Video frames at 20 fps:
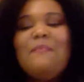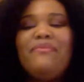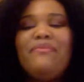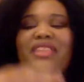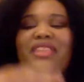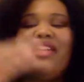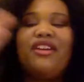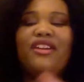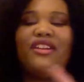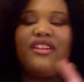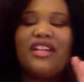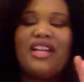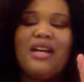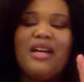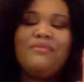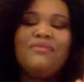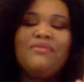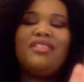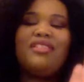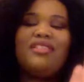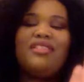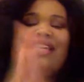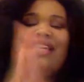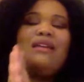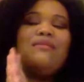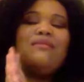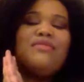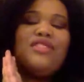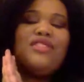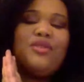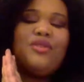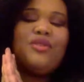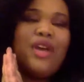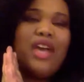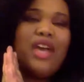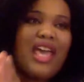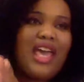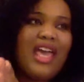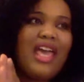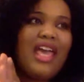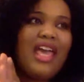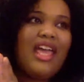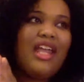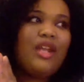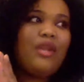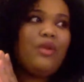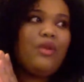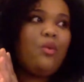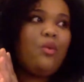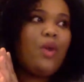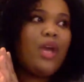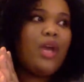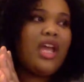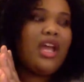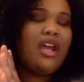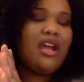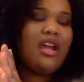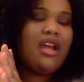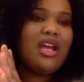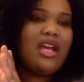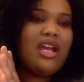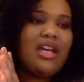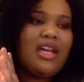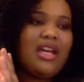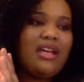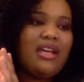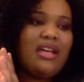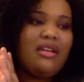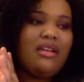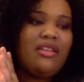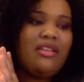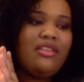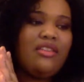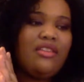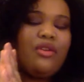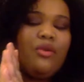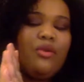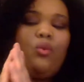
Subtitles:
it comes to a head where the